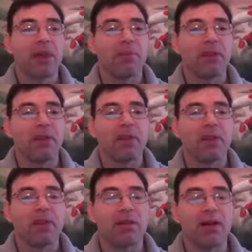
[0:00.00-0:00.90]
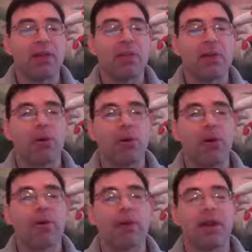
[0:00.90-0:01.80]
in its keeping
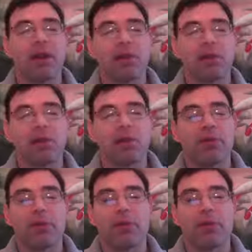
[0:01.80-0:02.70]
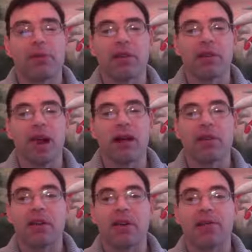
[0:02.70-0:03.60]
glutathione in its reduced form versus its
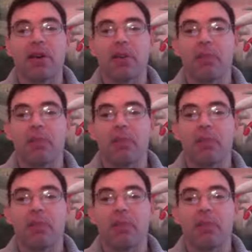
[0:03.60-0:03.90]
oxidized form.